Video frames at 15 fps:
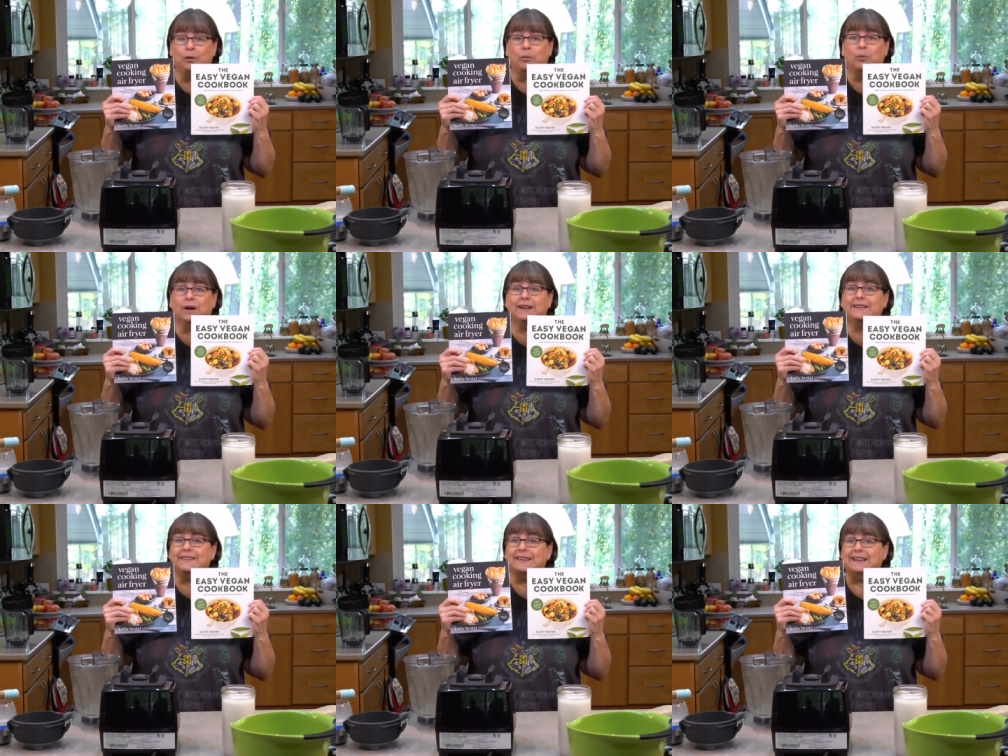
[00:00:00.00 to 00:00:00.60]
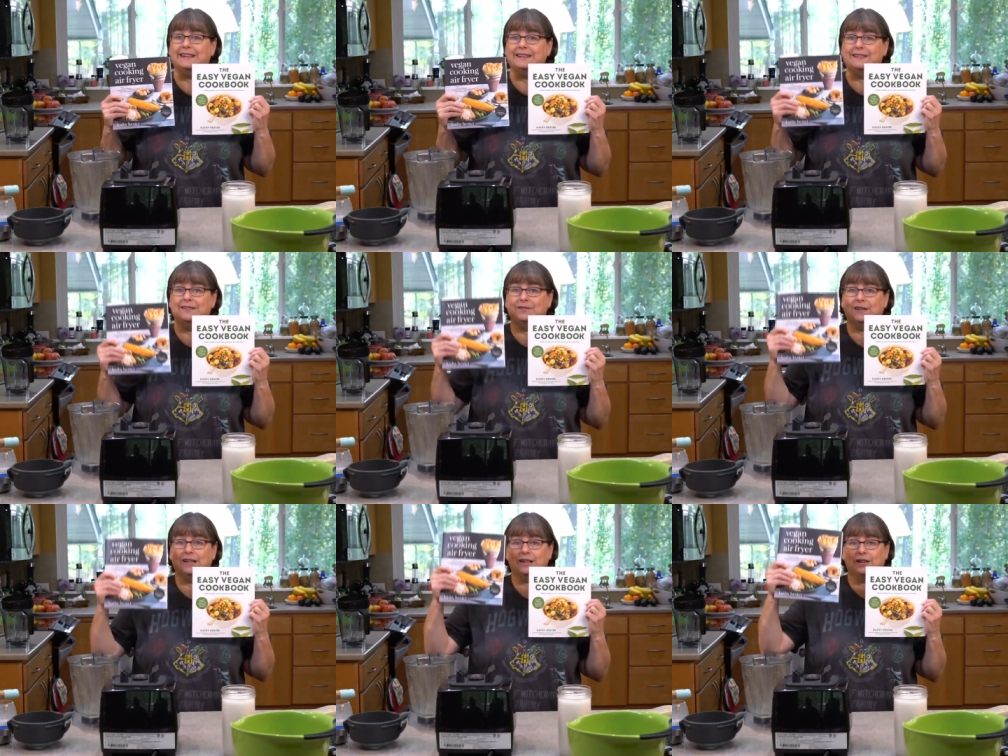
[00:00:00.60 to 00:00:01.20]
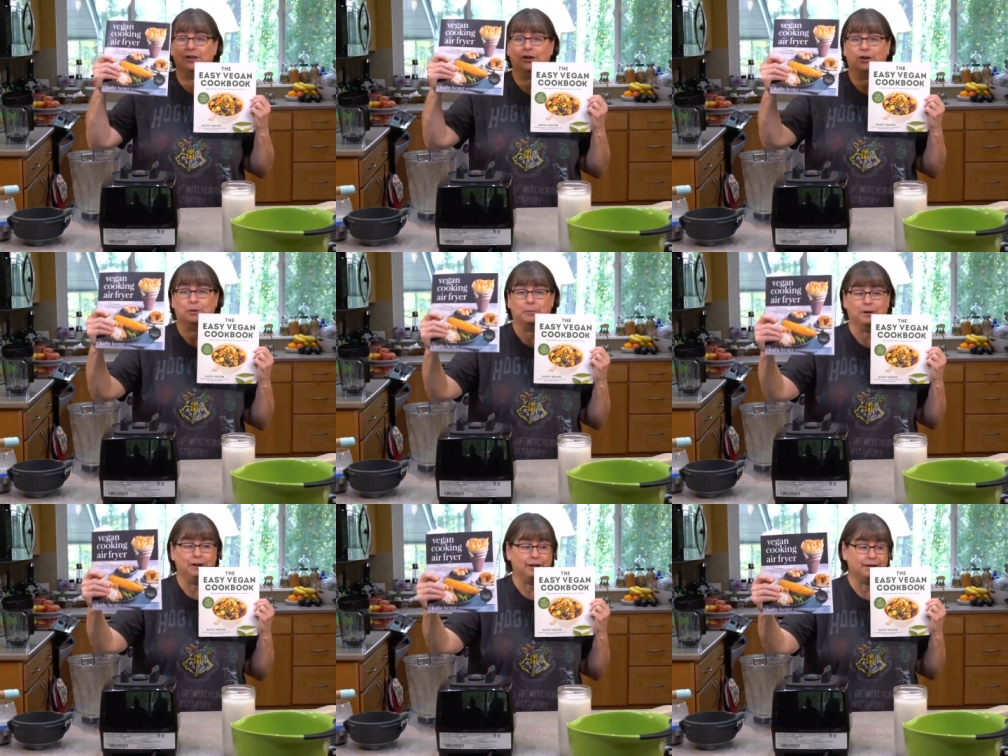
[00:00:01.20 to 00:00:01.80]
One is the Easy Vegan
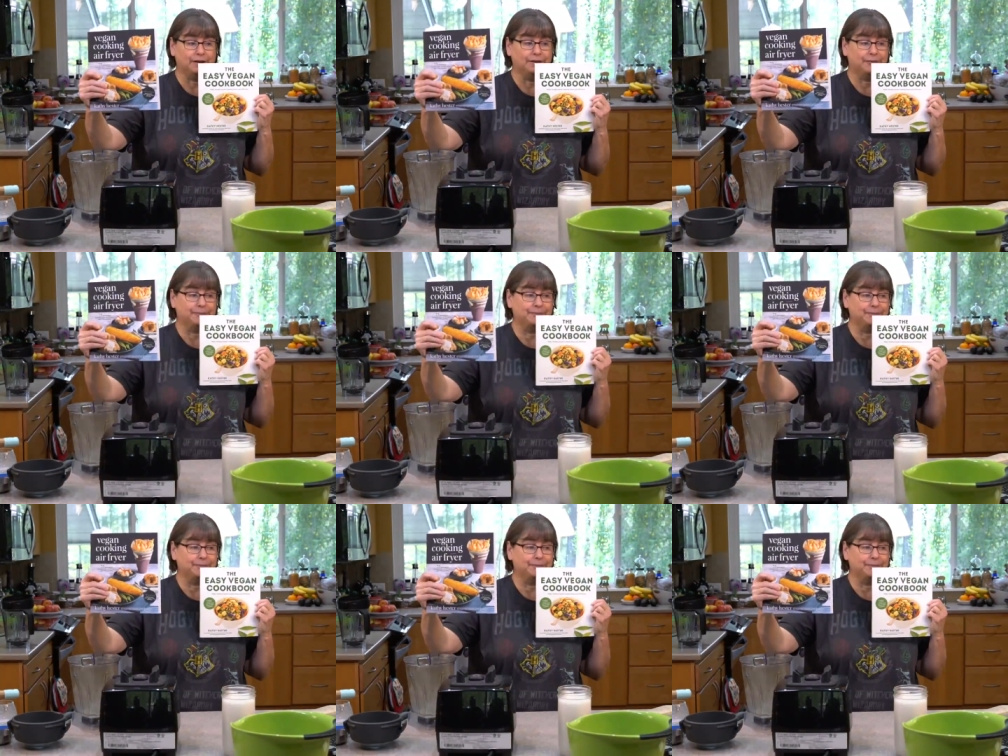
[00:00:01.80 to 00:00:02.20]
Cookbook.